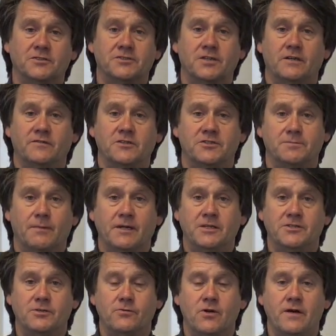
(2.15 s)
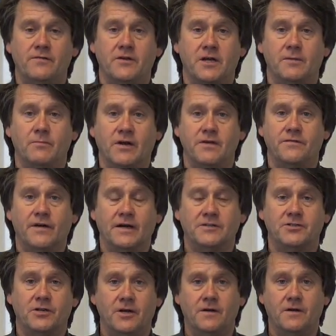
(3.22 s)
Service Manager, Ravenheat
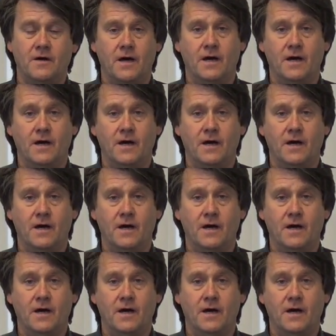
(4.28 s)
Manufacturing.